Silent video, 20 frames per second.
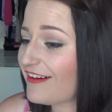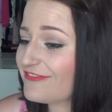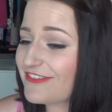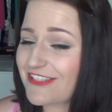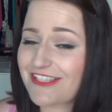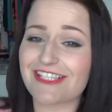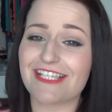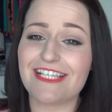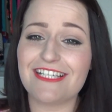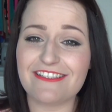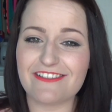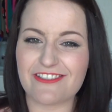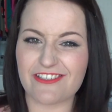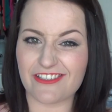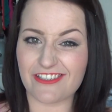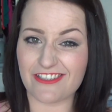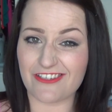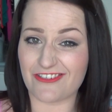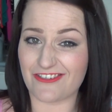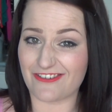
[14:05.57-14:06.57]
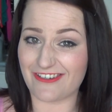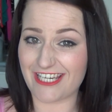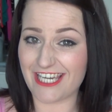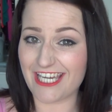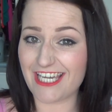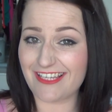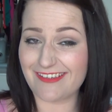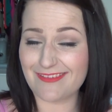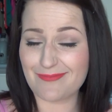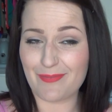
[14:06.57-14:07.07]
Obviously you do it as you're a
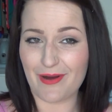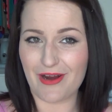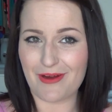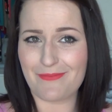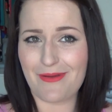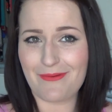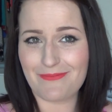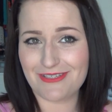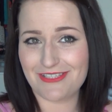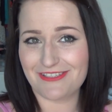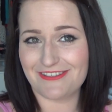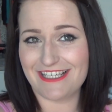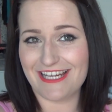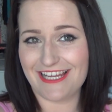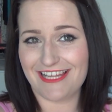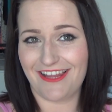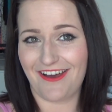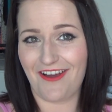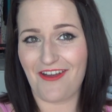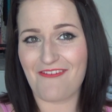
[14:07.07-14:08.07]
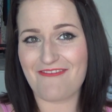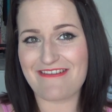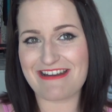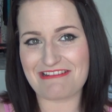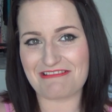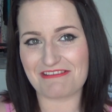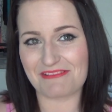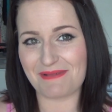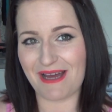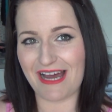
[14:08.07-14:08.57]
kid, but I remember doing it like
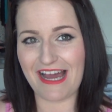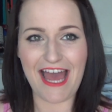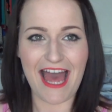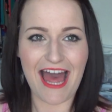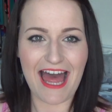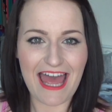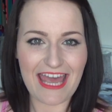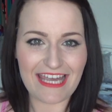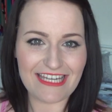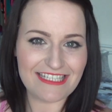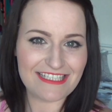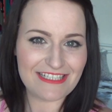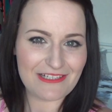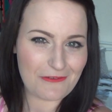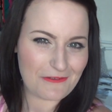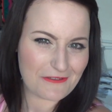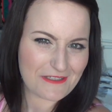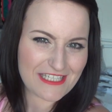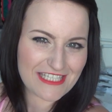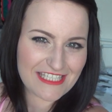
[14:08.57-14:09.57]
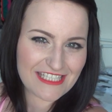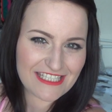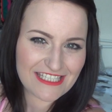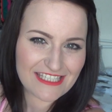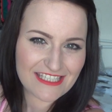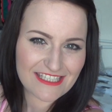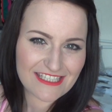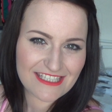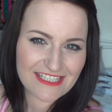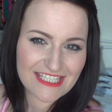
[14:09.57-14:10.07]
when I was about 8 or
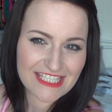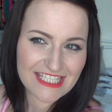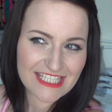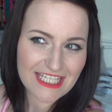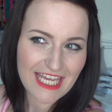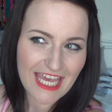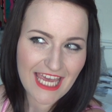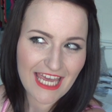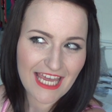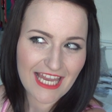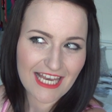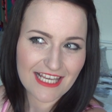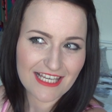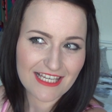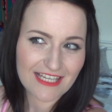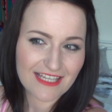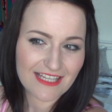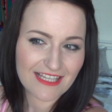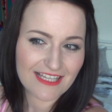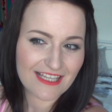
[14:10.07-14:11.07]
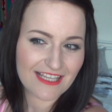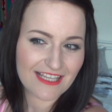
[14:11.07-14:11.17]
10.